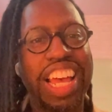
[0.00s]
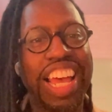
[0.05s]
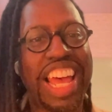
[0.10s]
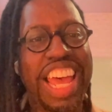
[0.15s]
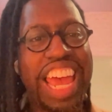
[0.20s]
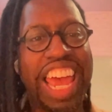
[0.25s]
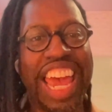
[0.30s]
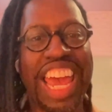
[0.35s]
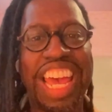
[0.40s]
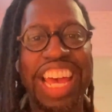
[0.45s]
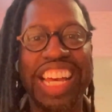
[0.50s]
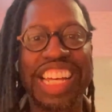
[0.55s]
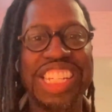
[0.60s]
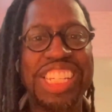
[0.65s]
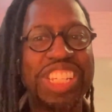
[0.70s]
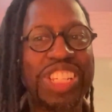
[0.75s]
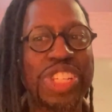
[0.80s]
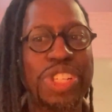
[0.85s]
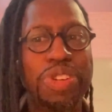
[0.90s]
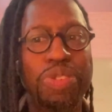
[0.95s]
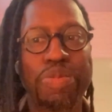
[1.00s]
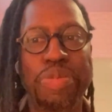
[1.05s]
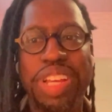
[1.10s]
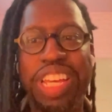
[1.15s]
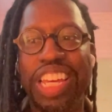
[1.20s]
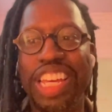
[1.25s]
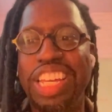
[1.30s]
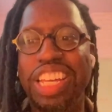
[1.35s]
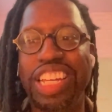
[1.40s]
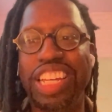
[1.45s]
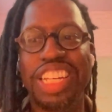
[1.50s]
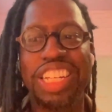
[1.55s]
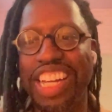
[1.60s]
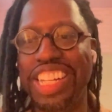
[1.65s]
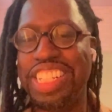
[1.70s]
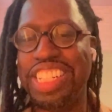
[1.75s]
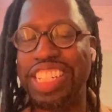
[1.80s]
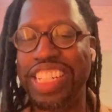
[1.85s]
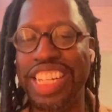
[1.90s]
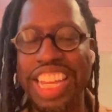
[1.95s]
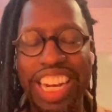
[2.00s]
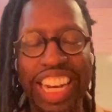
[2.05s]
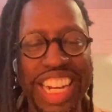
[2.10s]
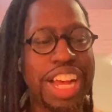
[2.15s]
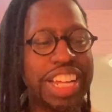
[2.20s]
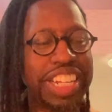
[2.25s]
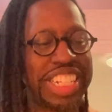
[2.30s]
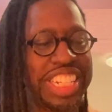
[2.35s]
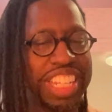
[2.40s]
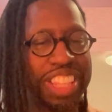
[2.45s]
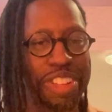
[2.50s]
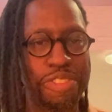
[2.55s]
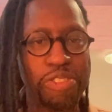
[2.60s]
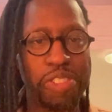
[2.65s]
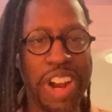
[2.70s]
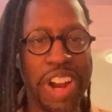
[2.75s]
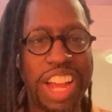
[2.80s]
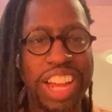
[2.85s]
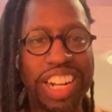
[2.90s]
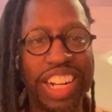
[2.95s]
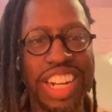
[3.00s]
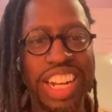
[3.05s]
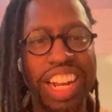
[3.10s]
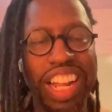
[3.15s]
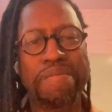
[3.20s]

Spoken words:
And we did the run.